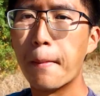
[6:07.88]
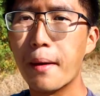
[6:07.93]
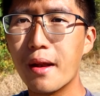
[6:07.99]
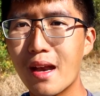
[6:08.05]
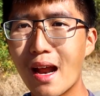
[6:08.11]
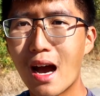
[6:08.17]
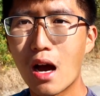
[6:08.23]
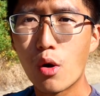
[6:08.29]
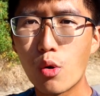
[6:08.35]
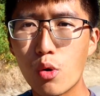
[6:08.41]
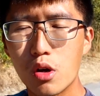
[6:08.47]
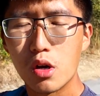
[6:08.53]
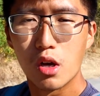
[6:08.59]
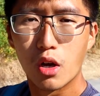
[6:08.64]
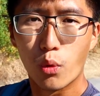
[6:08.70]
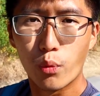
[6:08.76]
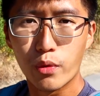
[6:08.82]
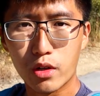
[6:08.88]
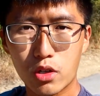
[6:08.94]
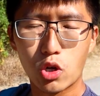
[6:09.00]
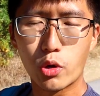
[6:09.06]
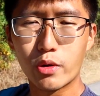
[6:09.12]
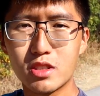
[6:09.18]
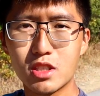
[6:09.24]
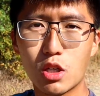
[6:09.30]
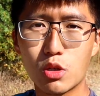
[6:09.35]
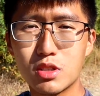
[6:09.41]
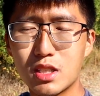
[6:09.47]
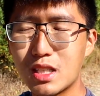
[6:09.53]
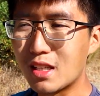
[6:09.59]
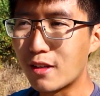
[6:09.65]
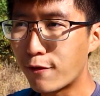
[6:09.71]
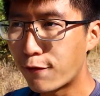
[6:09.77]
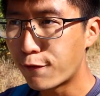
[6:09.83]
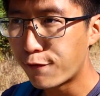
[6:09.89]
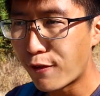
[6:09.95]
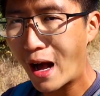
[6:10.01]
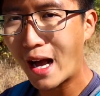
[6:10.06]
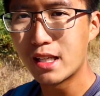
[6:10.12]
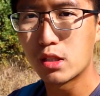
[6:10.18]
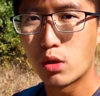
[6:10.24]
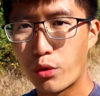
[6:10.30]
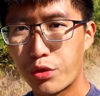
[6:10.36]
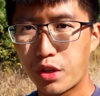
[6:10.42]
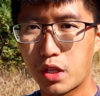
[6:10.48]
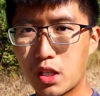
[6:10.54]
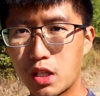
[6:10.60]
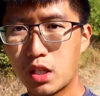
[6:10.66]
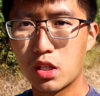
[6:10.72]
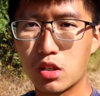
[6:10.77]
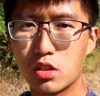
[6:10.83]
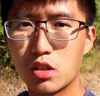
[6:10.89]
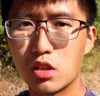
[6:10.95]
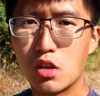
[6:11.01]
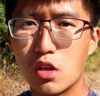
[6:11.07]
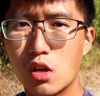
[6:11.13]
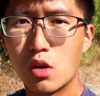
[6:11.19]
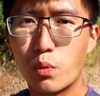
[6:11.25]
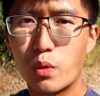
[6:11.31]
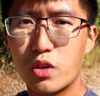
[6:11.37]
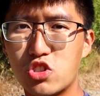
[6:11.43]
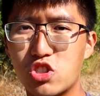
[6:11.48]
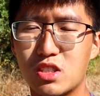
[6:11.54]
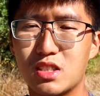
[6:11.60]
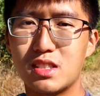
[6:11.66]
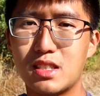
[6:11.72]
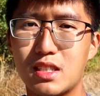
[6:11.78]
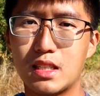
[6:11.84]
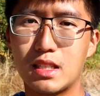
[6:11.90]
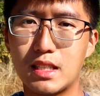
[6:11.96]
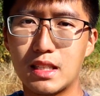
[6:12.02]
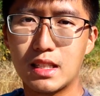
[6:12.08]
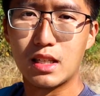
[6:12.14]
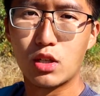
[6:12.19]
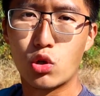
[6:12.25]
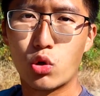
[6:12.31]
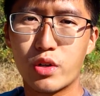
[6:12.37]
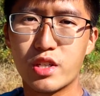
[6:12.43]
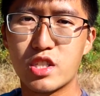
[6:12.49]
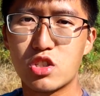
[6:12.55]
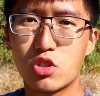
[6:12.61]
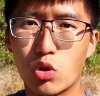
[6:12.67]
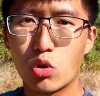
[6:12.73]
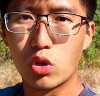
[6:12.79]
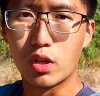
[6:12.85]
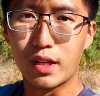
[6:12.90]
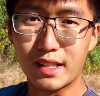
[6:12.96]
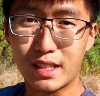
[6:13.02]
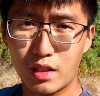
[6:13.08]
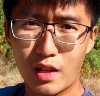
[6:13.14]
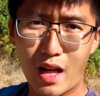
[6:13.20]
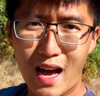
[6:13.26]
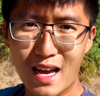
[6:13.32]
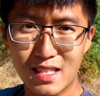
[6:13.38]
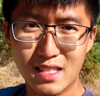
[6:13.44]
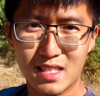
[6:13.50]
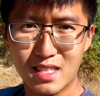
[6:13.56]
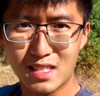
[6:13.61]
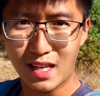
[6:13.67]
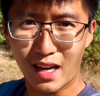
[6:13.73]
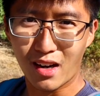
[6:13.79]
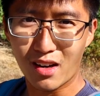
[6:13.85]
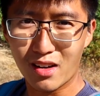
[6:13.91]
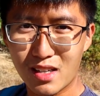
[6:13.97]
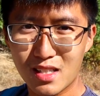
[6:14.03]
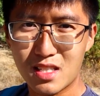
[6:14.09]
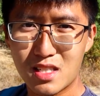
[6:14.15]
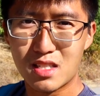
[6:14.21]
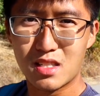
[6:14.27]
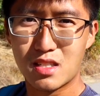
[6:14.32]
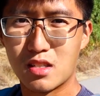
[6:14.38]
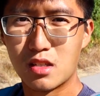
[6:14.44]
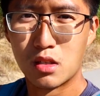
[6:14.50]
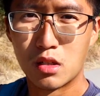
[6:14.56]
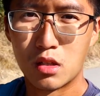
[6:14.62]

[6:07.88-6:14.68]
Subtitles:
But now we're going to go see the final thing here, which is the crystal glass terrace.